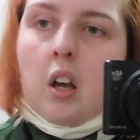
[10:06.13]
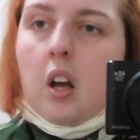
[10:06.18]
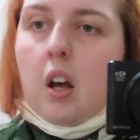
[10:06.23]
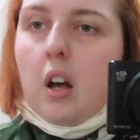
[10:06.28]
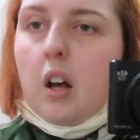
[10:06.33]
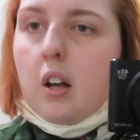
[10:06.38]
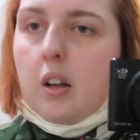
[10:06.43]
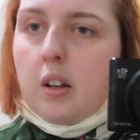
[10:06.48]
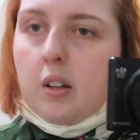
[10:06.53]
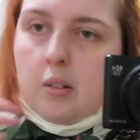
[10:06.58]

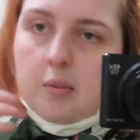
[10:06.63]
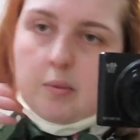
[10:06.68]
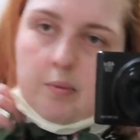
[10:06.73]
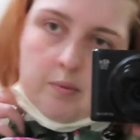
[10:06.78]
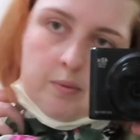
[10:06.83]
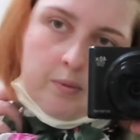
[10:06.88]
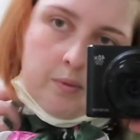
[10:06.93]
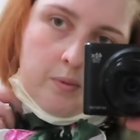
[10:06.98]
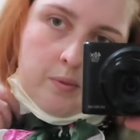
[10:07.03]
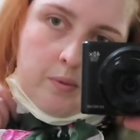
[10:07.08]

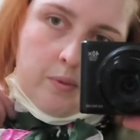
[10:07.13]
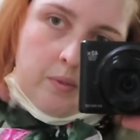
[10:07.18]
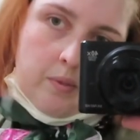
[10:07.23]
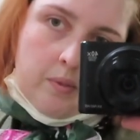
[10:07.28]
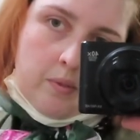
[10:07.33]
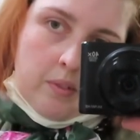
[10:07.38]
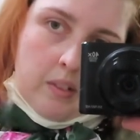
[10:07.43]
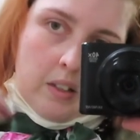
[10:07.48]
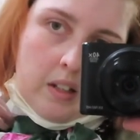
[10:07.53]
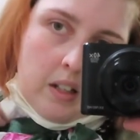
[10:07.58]

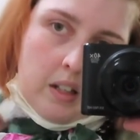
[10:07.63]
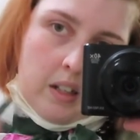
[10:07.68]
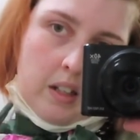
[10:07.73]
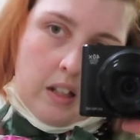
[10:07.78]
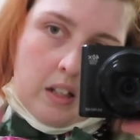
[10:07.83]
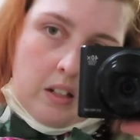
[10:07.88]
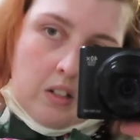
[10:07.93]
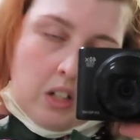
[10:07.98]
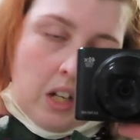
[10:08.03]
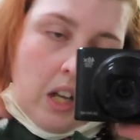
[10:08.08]

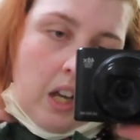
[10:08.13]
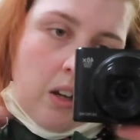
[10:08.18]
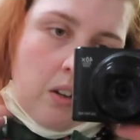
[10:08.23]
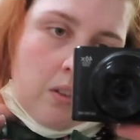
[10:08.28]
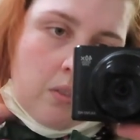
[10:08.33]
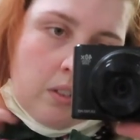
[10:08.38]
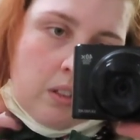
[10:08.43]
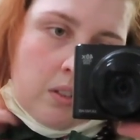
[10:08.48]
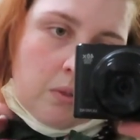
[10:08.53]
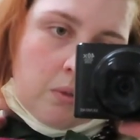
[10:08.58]
And yeah,
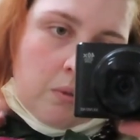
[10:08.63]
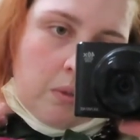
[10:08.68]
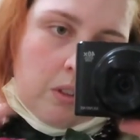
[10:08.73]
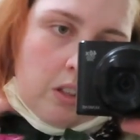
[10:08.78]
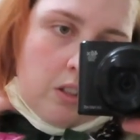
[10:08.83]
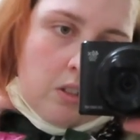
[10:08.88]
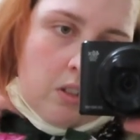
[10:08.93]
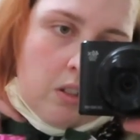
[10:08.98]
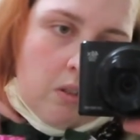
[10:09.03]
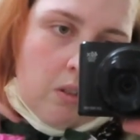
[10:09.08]
that's what we're
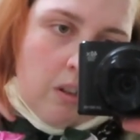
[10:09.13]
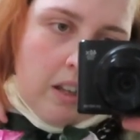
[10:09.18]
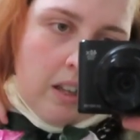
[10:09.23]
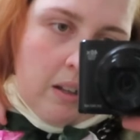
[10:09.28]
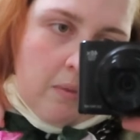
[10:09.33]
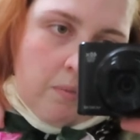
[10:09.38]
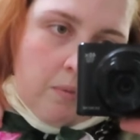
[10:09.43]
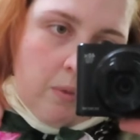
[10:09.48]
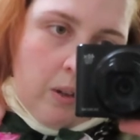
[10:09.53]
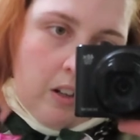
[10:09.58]
going to do. I
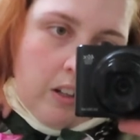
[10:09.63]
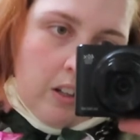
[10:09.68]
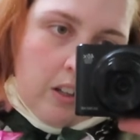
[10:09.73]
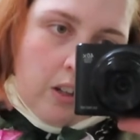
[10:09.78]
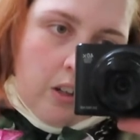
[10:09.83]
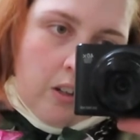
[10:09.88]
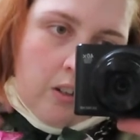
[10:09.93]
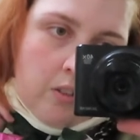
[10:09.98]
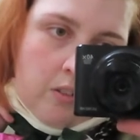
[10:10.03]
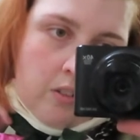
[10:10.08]
am wearing a
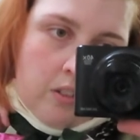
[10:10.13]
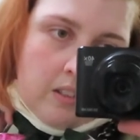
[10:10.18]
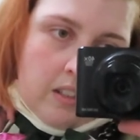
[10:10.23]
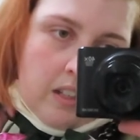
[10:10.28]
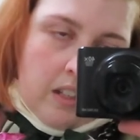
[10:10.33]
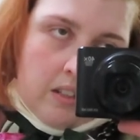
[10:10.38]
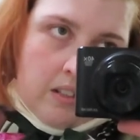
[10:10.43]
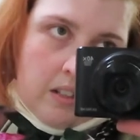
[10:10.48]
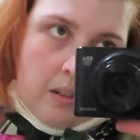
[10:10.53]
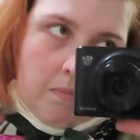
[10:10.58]
coat because it
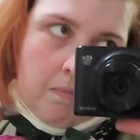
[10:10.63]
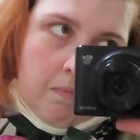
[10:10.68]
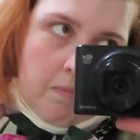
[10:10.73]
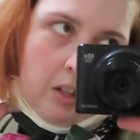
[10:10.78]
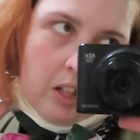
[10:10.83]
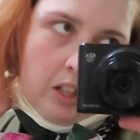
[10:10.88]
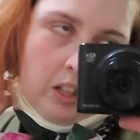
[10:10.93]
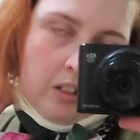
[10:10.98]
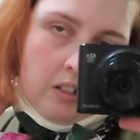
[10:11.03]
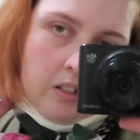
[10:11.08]
is like
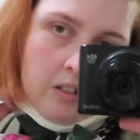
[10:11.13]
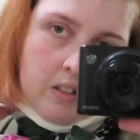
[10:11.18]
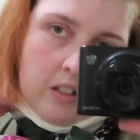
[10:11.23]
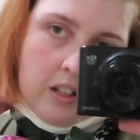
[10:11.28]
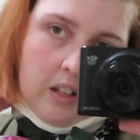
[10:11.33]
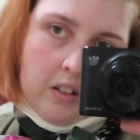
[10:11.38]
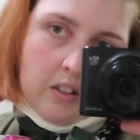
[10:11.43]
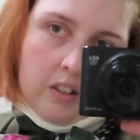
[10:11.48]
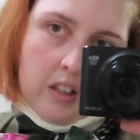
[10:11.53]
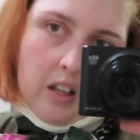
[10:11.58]
minus
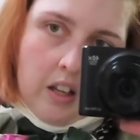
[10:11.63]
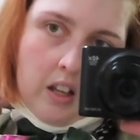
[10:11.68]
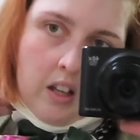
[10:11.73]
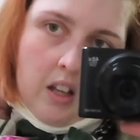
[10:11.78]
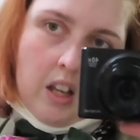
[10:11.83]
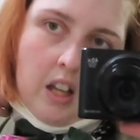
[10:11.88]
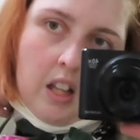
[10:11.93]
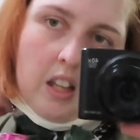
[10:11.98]
out there.